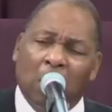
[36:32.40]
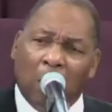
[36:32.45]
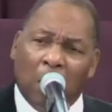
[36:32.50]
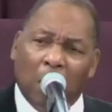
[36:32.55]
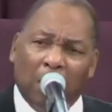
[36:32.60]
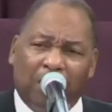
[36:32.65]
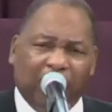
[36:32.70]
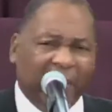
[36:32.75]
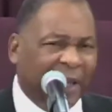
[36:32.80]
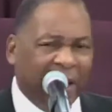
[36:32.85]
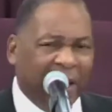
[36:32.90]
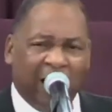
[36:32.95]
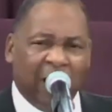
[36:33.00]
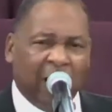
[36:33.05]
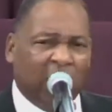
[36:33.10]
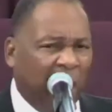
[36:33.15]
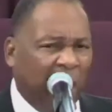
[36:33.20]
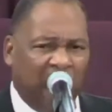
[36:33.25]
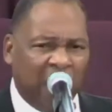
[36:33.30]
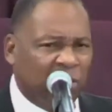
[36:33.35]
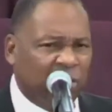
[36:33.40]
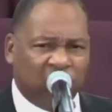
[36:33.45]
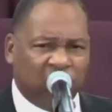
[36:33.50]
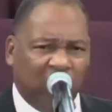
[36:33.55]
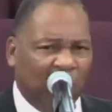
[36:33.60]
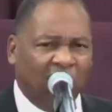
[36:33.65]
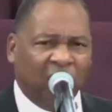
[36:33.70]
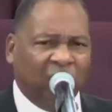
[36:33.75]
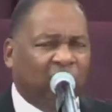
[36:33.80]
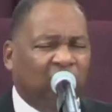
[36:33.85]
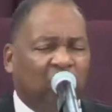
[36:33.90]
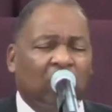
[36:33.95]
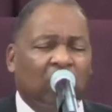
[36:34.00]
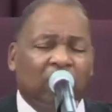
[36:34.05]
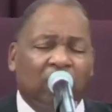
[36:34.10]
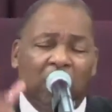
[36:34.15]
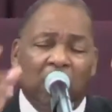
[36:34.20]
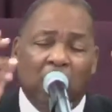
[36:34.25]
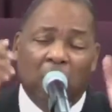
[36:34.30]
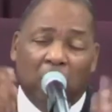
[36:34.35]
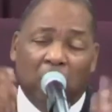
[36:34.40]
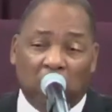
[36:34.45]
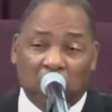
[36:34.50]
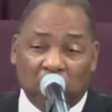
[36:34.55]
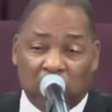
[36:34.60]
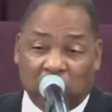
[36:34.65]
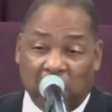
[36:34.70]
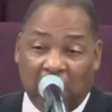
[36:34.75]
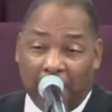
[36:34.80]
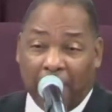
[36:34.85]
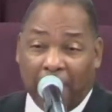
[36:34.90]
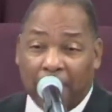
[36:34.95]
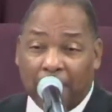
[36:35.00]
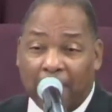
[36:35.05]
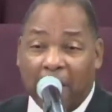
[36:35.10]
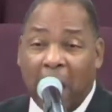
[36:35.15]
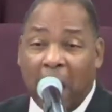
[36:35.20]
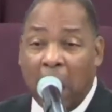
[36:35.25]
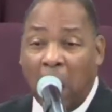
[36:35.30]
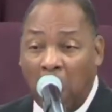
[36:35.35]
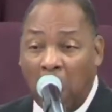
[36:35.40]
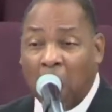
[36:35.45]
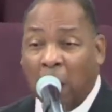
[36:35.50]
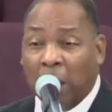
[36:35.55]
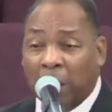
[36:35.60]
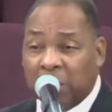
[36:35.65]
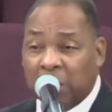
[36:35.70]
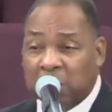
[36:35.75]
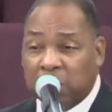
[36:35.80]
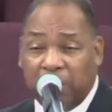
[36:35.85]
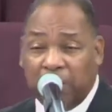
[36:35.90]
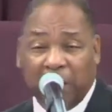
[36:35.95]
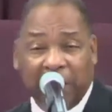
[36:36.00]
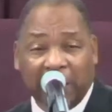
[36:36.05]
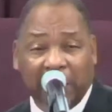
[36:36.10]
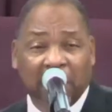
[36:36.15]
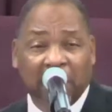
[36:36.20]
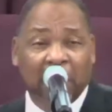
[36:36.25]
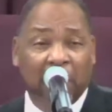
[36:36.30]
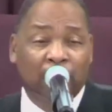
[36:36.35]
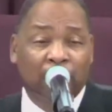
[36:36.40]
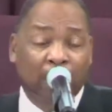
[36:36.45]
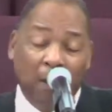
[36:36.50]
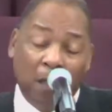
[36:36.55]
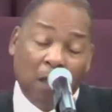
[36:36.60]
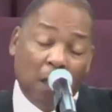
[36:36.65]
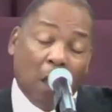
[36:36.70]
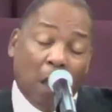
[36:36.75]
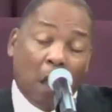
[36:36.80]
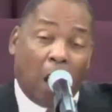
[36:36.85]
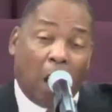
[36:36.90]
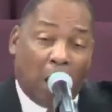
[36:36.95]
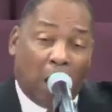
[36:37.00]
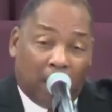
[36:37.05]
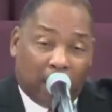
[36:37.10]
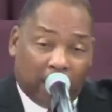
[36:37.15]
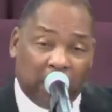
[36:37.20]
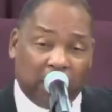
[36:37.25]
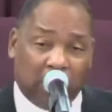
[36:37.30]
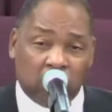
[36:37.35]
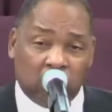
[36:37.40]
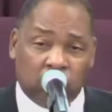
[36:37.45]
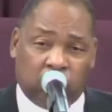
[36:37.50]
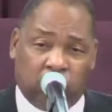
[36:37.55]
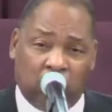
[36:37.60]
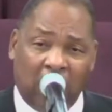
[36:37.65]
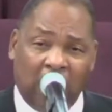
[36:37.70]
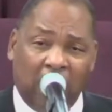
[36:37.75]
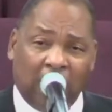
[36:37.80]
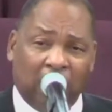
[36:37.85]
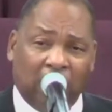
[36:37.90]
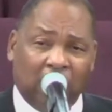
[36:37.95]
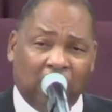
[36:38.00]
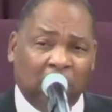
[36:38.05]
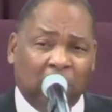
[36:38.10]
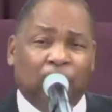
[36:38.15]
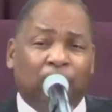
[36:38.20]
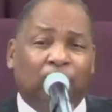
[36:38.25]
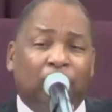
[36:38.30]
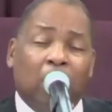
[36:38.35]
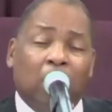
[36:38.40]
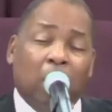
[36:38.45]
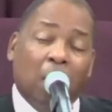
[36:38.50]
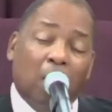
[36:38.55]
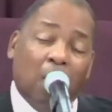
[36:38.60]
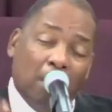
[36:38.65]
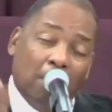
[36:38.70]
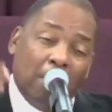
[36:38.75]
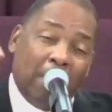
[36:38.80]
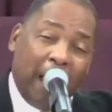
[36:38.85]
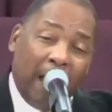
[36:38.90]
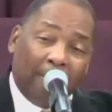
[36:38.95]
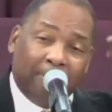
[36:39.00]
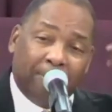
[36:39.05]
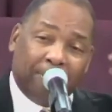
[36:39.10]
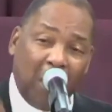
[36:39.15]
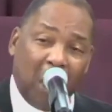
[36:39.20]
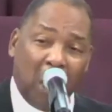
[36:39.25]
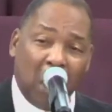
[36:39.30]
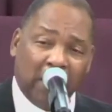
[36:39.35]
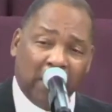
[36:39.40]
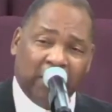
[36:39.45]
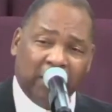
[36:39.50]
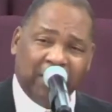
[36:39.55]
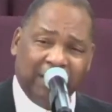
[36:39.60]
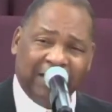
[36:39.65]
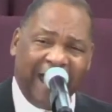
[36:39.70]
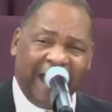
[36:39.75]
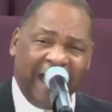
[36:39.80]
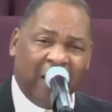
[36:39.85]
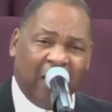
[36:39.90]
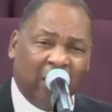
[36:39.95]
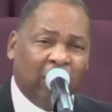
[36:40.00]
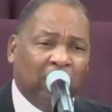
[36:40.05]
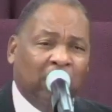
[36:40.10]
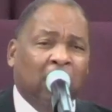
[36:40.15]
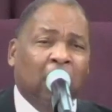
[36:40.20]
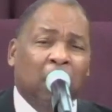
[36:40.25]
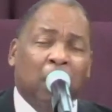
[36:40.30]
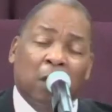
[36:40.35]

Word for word: be against us? You say, but my heart is bleeding. I'm in trouble. My burden down.